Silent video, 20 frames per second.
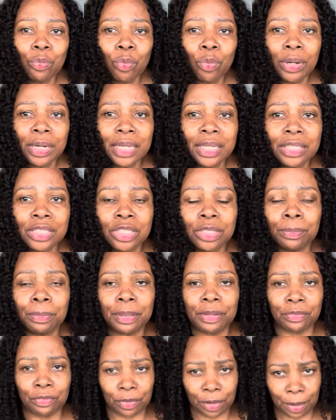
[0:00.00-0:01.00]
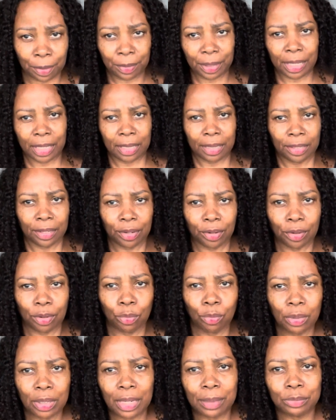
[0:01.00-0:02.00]
want it to be very clear
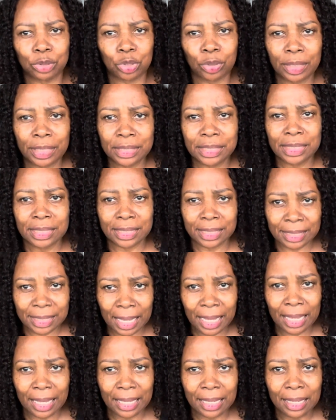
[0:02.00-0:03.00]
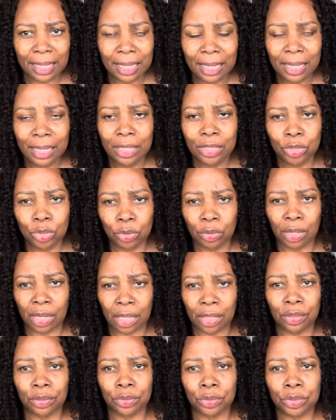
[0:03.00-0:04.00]
what I'm trying to say to
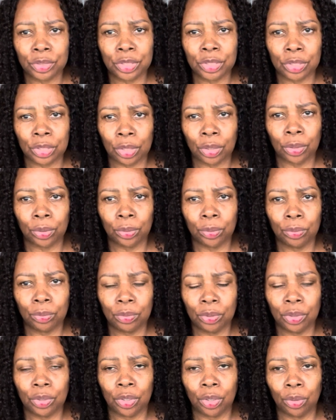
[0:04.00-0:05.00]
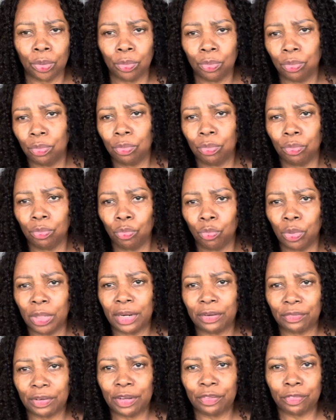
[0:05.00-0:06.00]
others. So, you know,
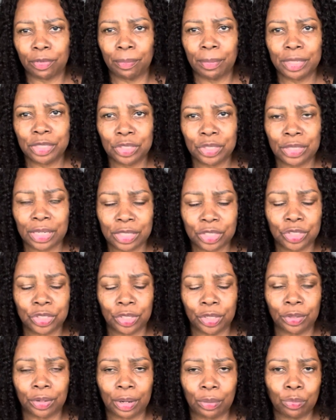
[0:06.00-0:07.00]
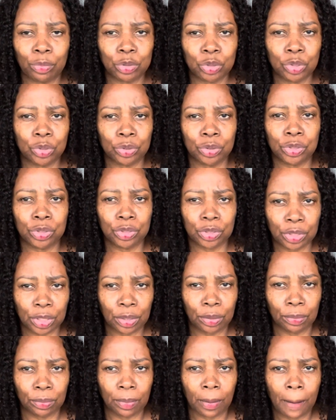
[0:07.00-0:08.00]
whatever information I share, I want you to
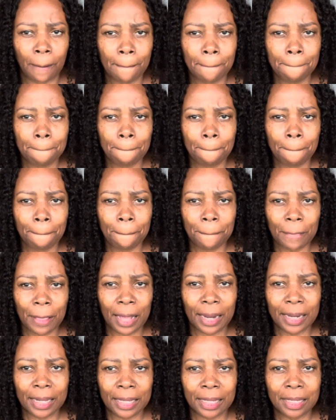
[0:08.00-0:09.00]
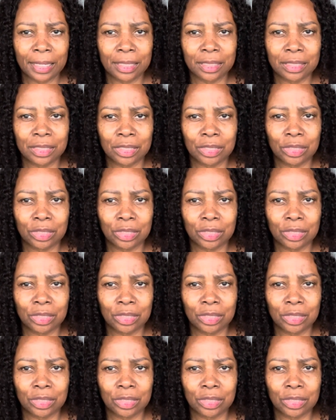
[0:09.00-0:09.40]
know that is